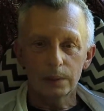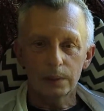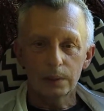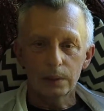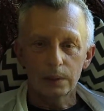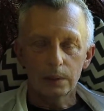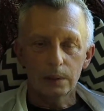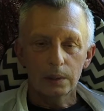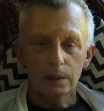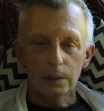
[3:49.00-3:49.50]

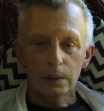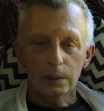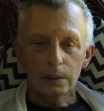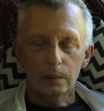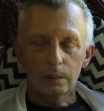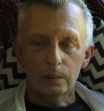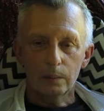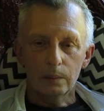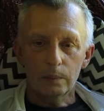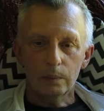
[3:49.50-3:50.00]

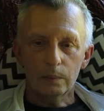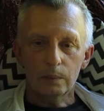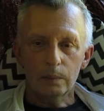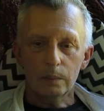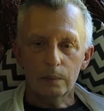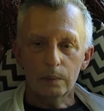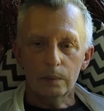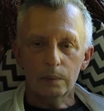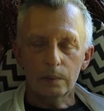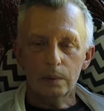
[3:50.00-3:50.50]

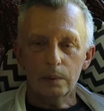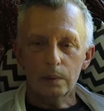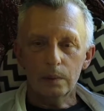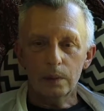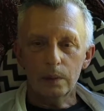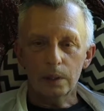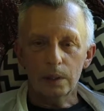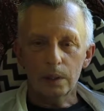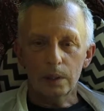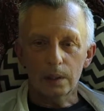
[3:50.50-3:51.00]

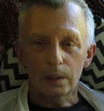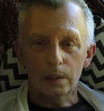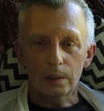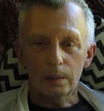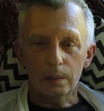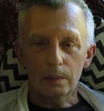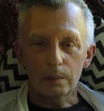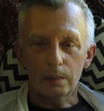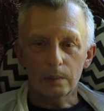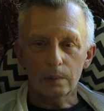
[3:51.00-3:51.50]

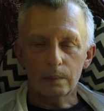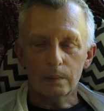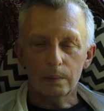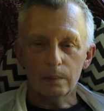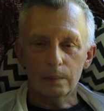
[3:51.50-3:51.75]
Nothing is said.